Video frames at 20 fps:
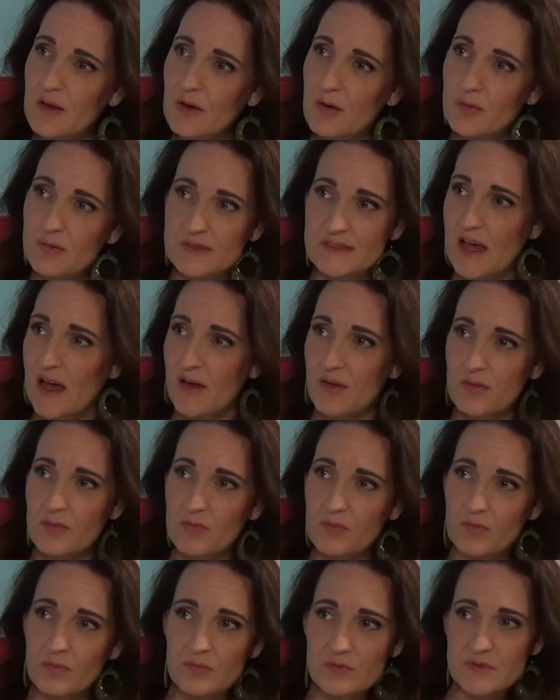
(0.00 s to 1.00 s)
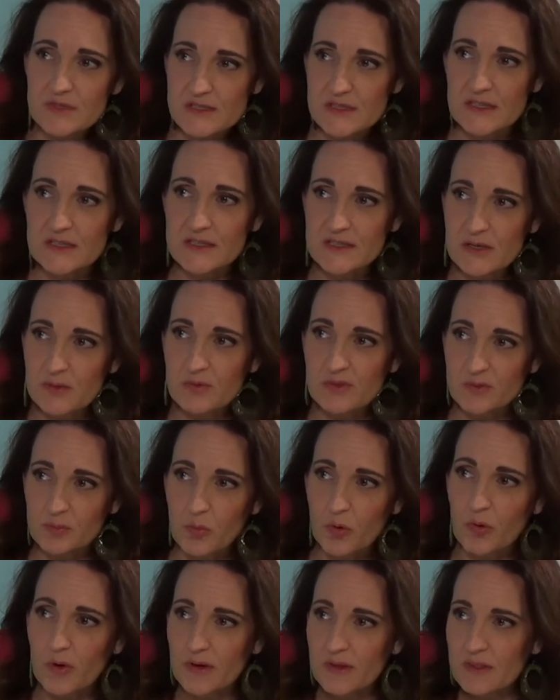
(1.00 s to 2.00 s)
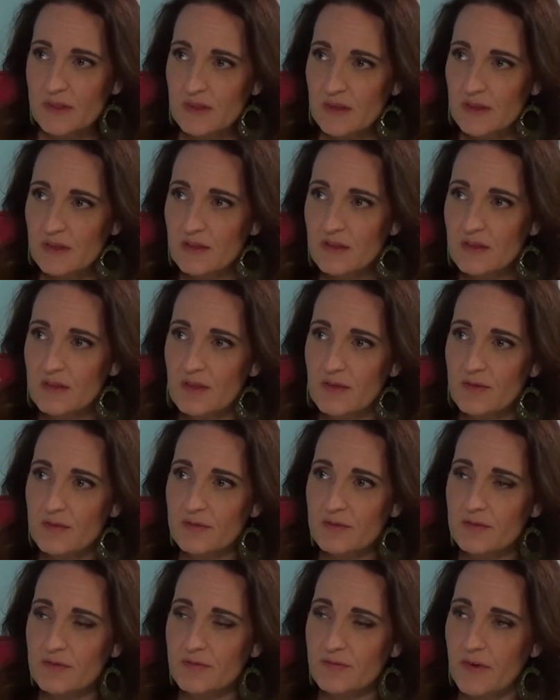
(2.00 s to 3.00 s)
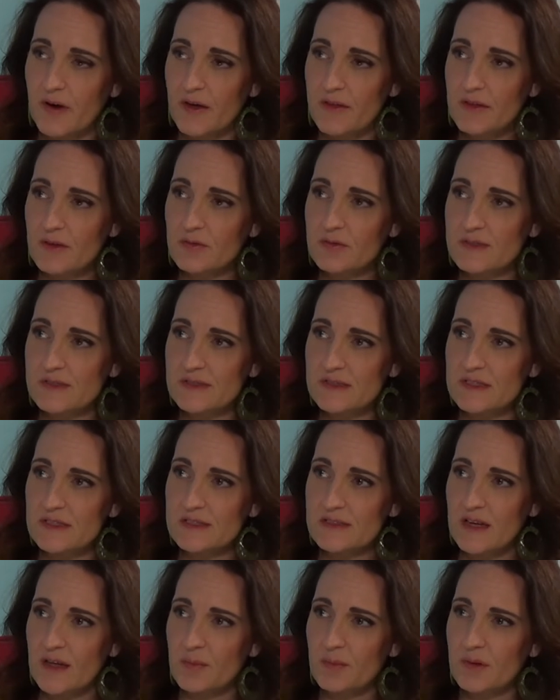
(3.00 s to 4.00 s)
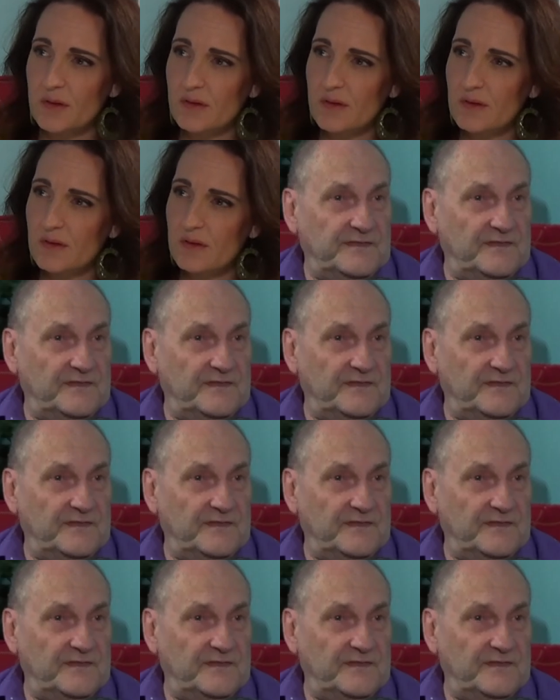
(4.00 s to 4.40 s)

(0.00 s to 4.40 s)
Was that since he was born that the father was disabled?